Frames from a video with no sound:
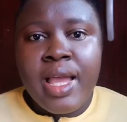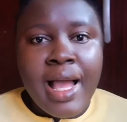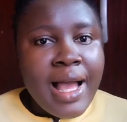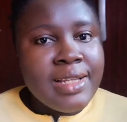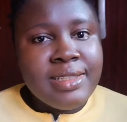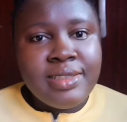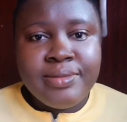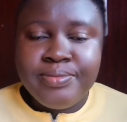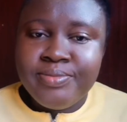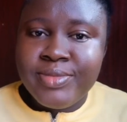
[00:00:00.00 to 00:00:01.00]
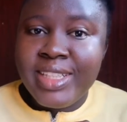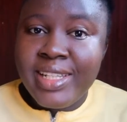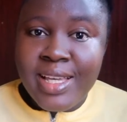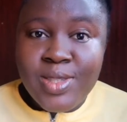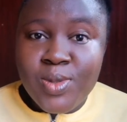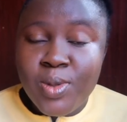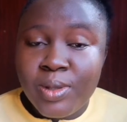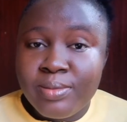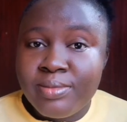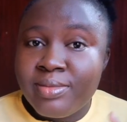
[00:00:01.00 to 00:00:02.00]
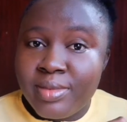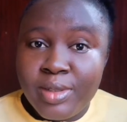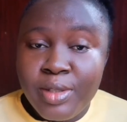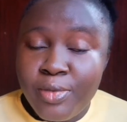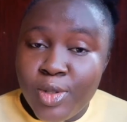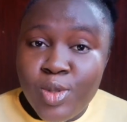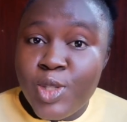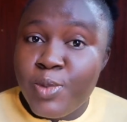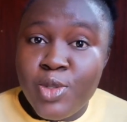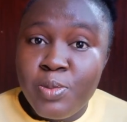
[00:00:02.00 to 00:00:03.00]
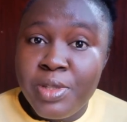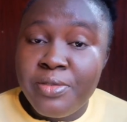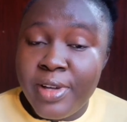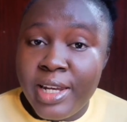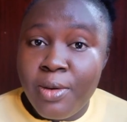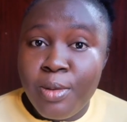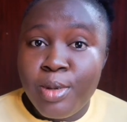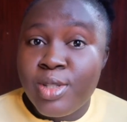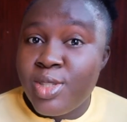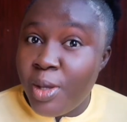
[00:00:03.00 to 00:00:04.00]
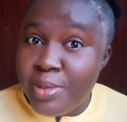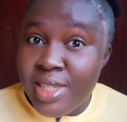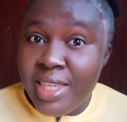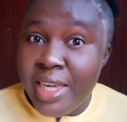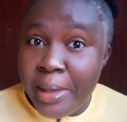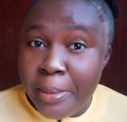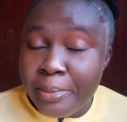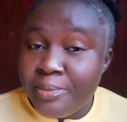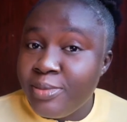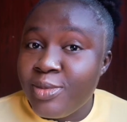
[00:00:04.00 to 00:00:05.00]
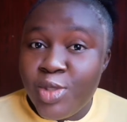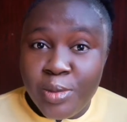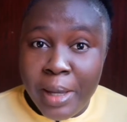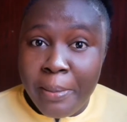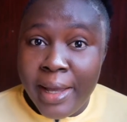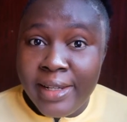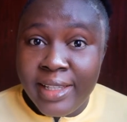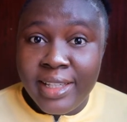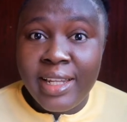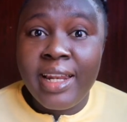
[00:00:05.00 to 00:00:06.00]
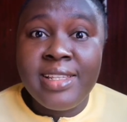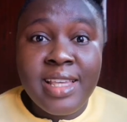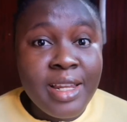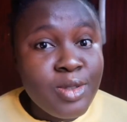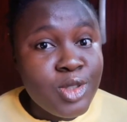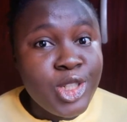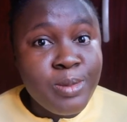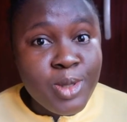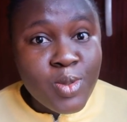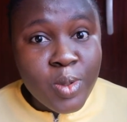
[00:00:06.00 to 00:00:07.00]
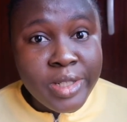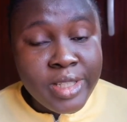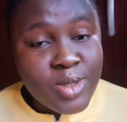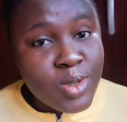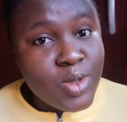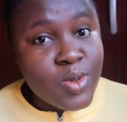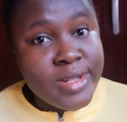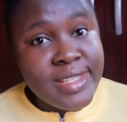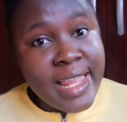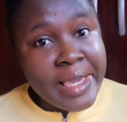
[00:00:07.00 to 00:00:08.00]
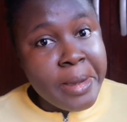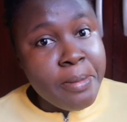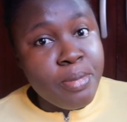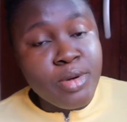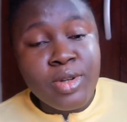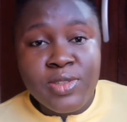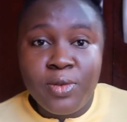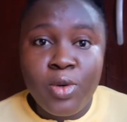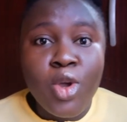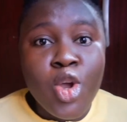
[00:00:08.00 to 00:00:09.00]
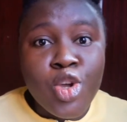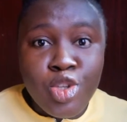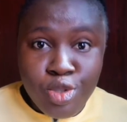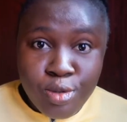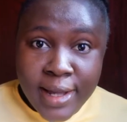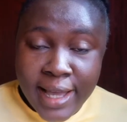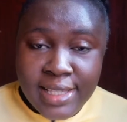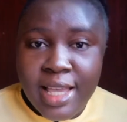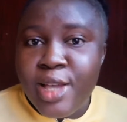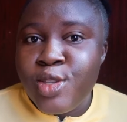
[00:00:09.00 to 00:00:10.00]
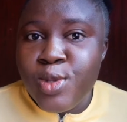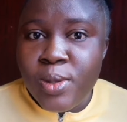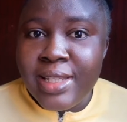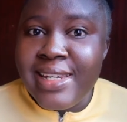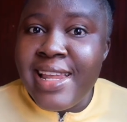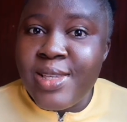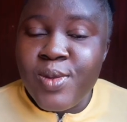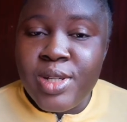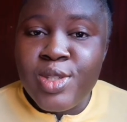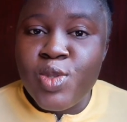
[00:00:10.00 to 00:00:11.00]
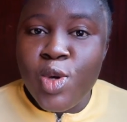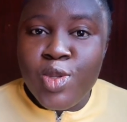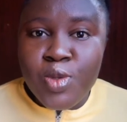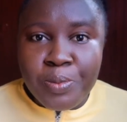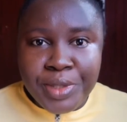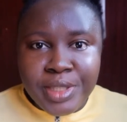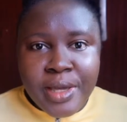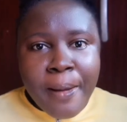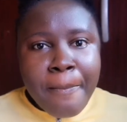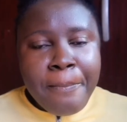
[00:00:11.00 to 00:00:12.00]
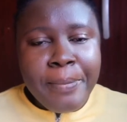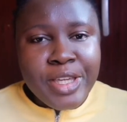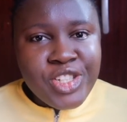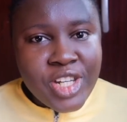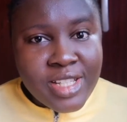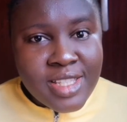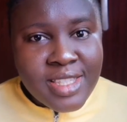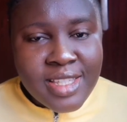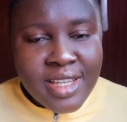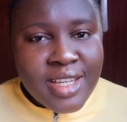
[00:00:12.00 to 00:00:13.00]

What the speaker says: And the next one, the fourth one was supposed to be the final one, but something came to my mind again and I decided to chip this one in. So this one is like a bonus for you guys. So the next one is going to be patience.